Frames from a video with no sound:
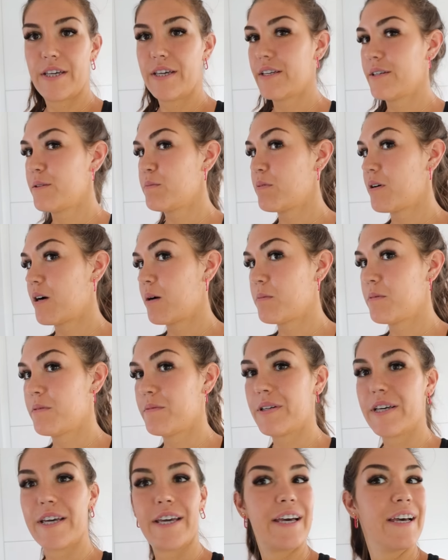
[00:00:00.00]
and
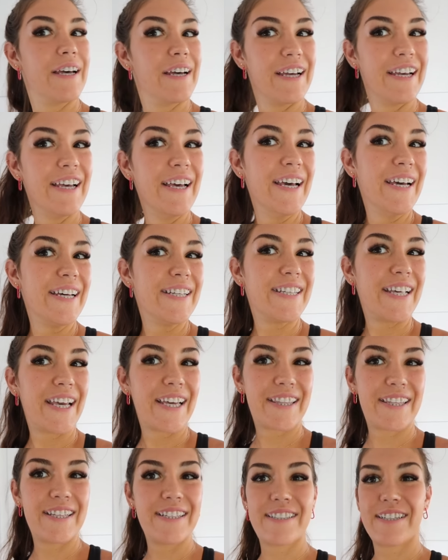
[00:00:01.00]
probably
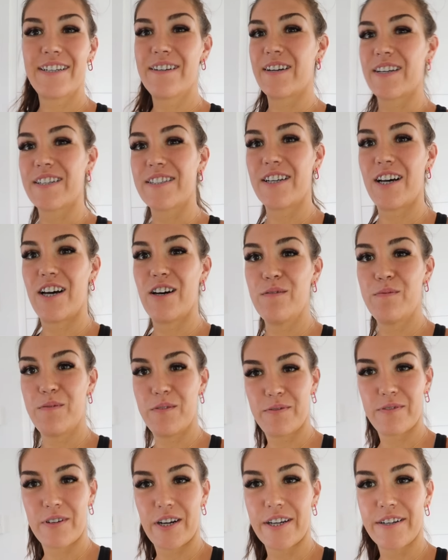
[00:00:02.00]
take these earrings off
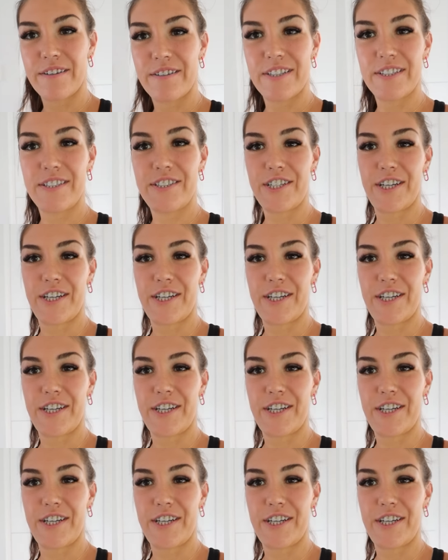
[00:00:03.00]
before I go to the